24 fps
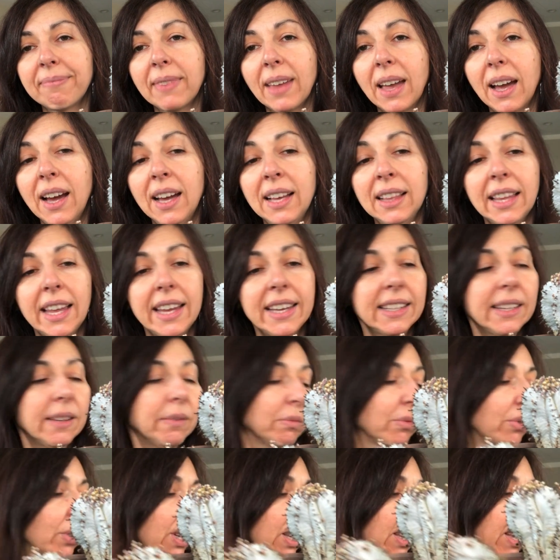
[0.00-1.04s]
I like
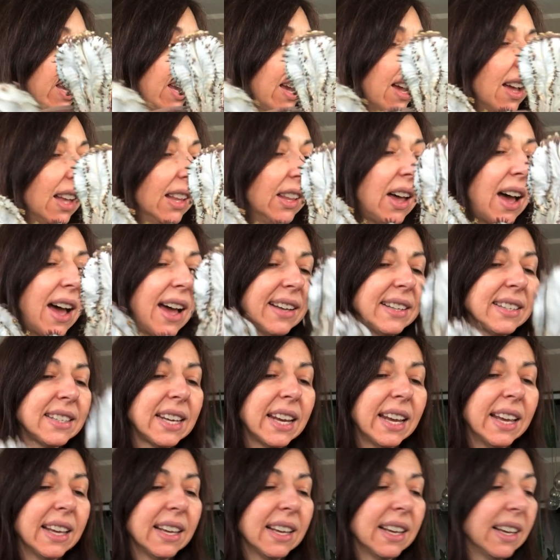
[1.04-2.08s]
them really a lot.
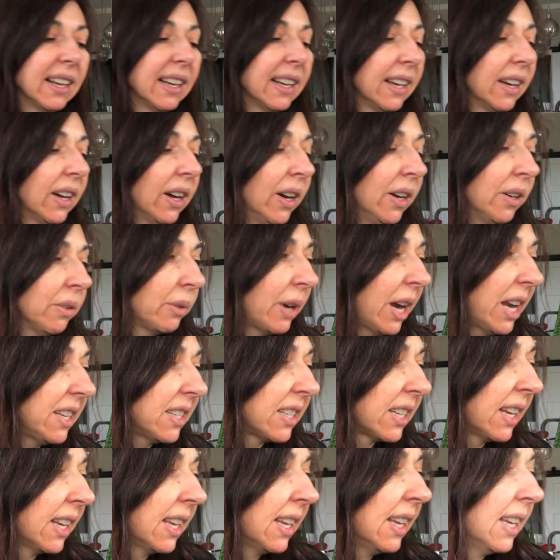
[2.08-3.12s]
All
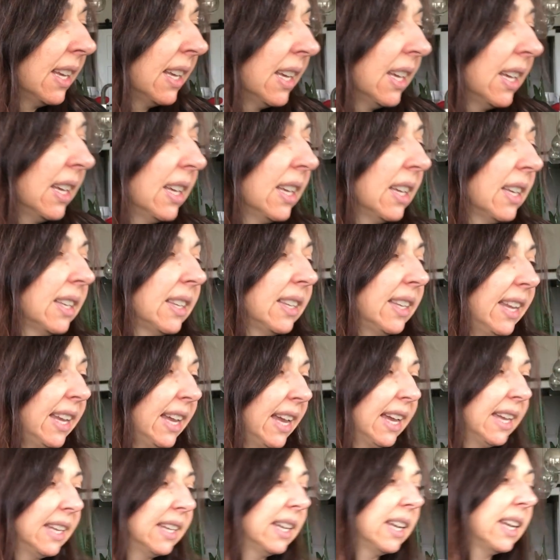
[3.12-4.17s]
right,
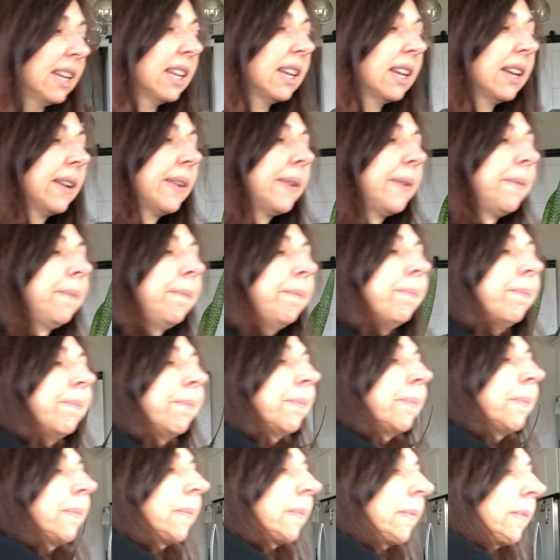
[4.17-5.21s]
then
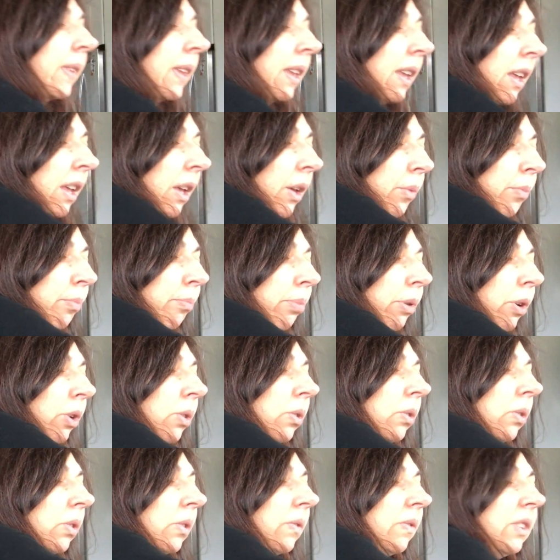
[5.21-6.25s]

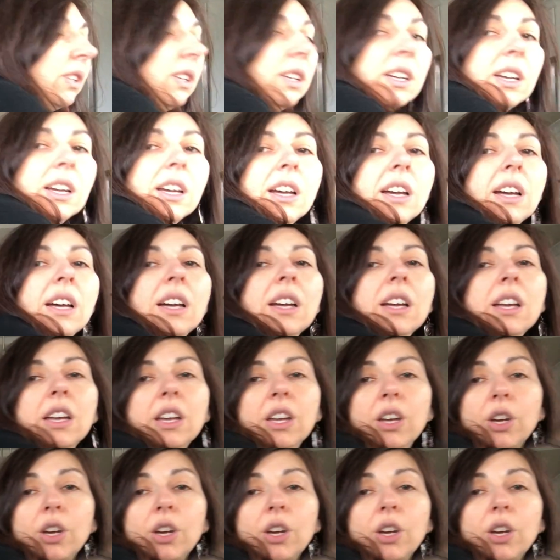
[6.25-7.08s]
both of the